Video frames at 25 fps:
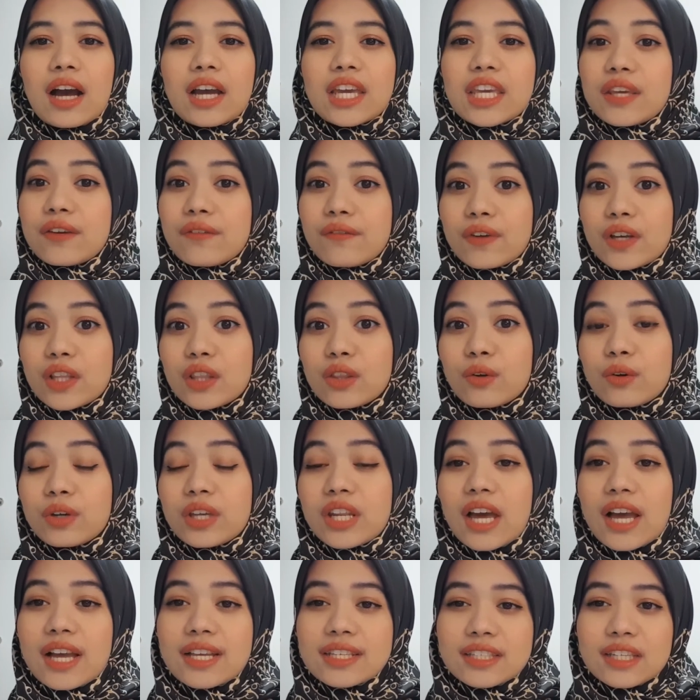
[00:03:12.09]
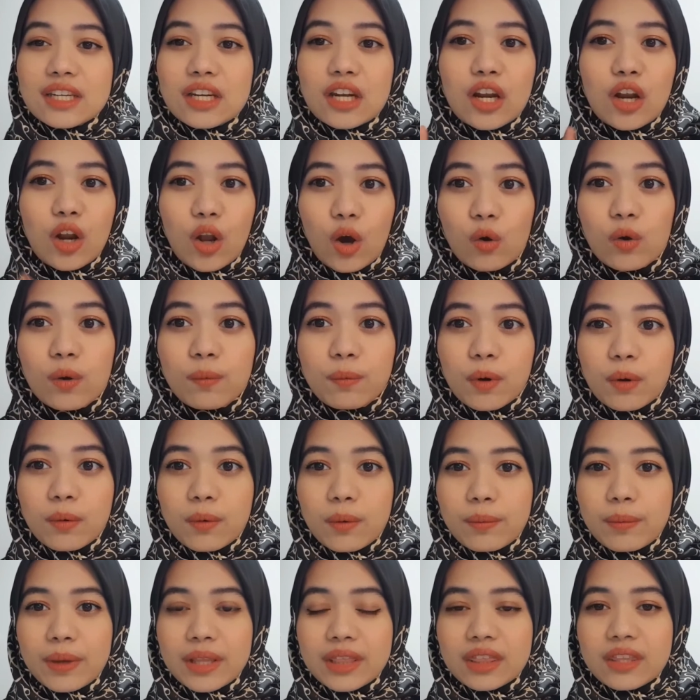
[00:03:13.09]
even though it has the lower
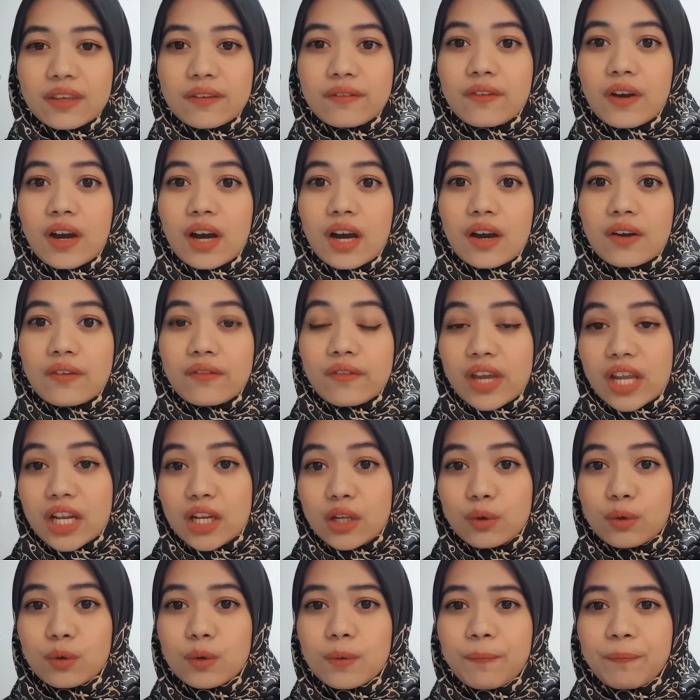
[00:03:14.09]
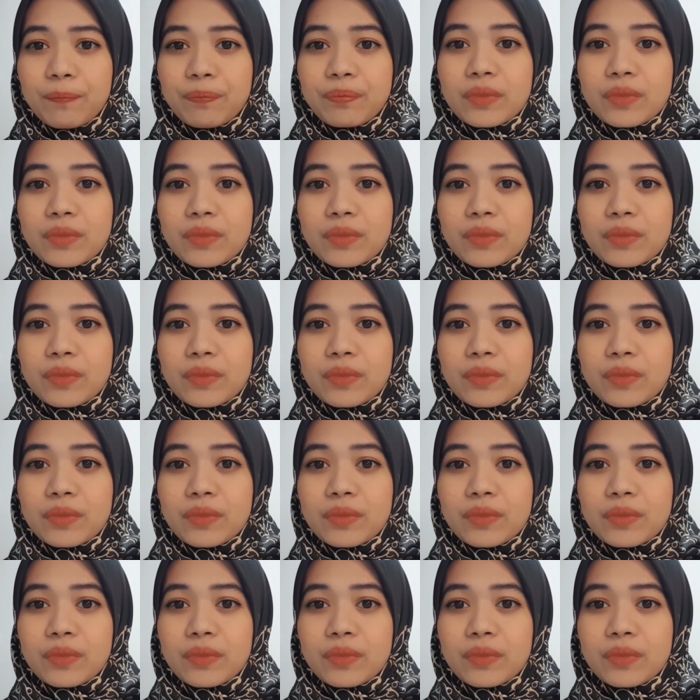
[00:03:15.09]
probability value,